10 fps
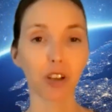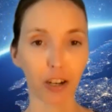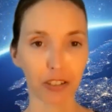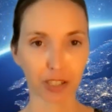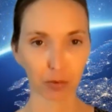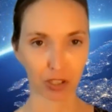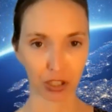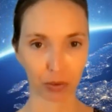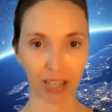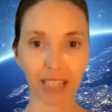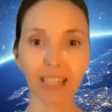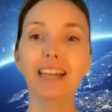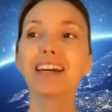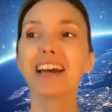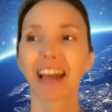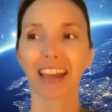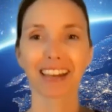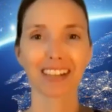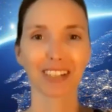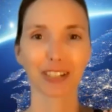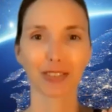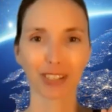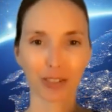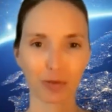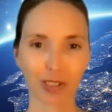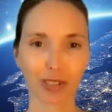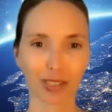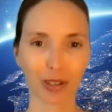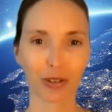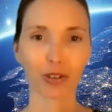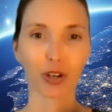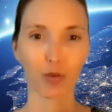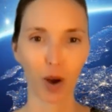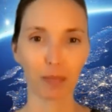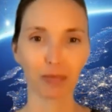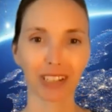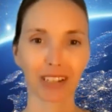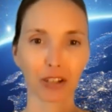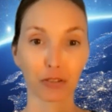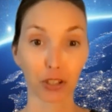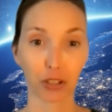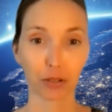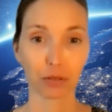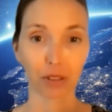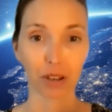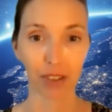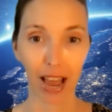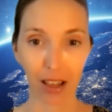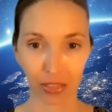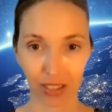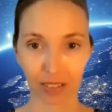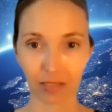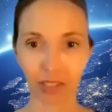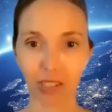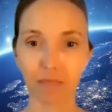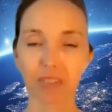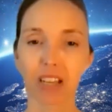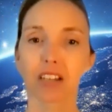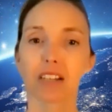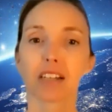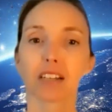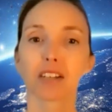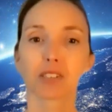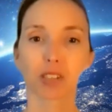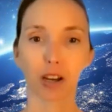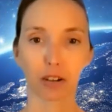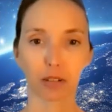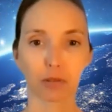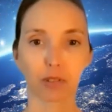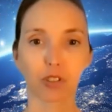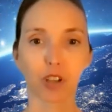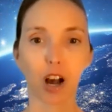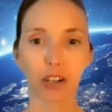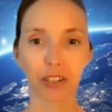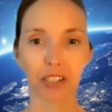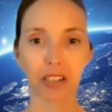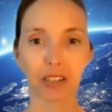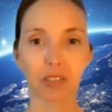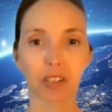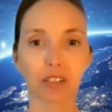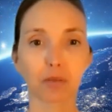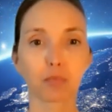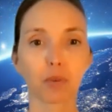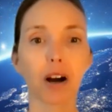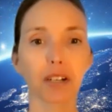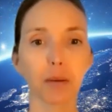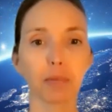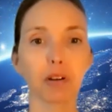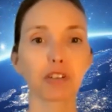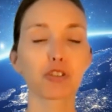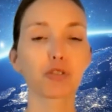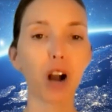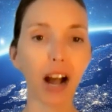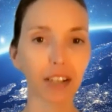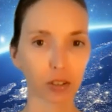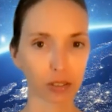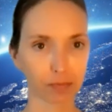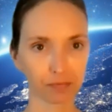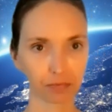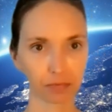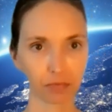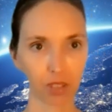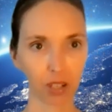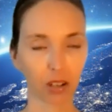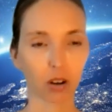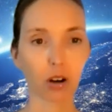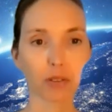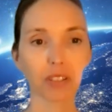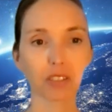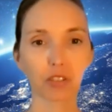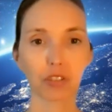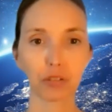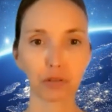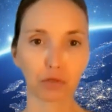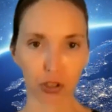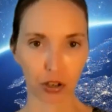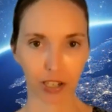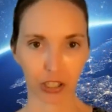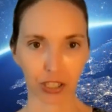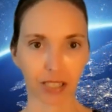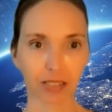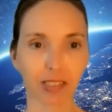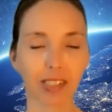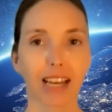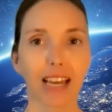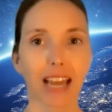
Socrates was doing. And this was considered corrupting the youth of Athens. So Socrates is brought up on trial on these 2 charges.